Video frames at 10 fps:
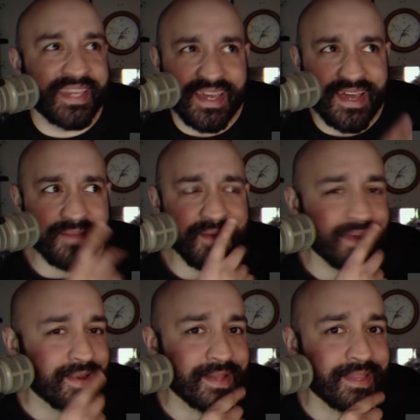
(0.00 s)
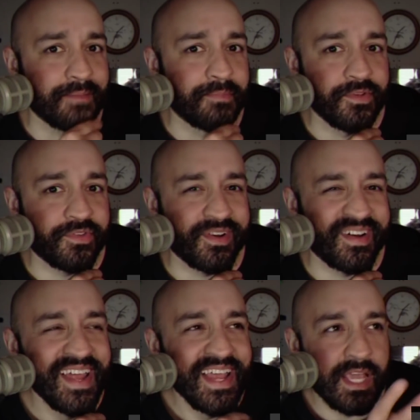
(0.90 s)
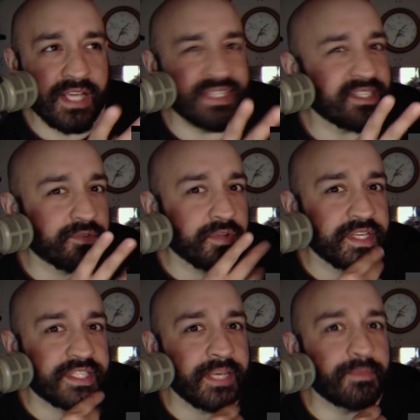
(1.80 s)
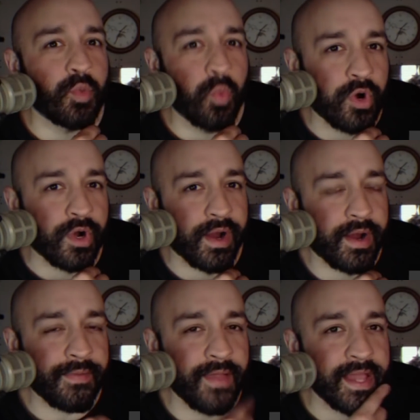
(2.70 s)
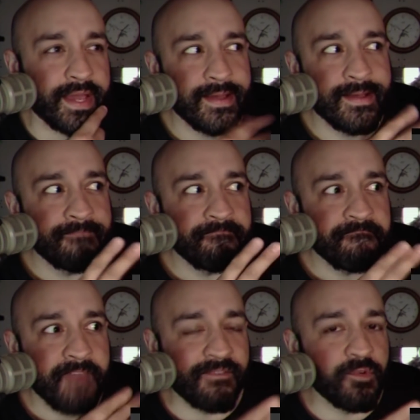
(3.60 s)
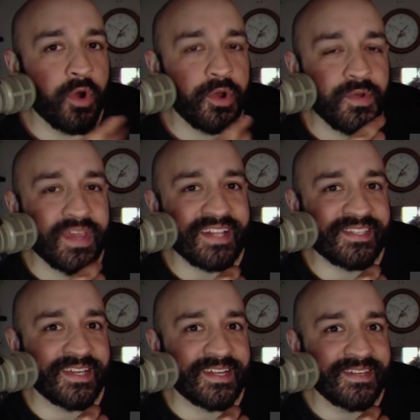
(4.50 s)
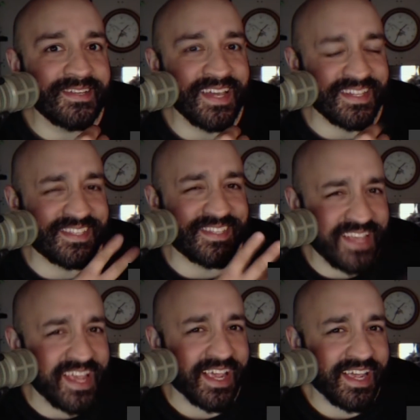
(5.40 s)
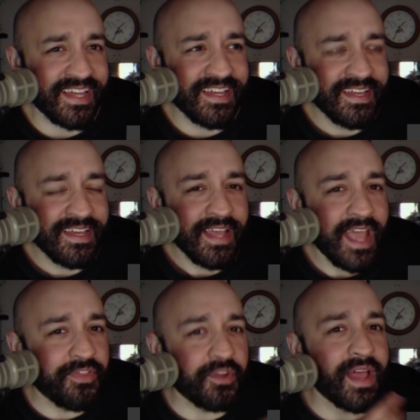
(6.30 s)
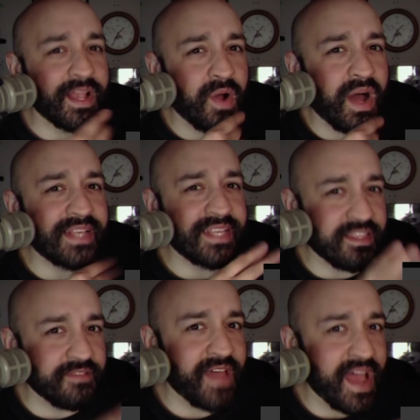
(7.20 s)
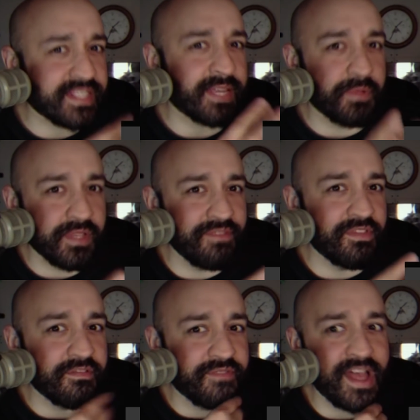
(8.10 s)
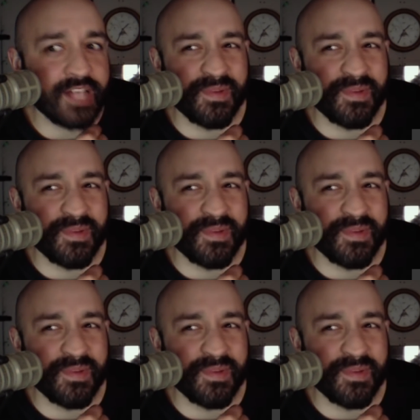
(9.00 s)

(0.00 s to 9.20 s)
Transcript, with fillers: I'm not going to get that booster because it doesn't really seem to work. Like everyone who gets it gets sick and they're like, "Oh, I did the vax, I believed in the vax, but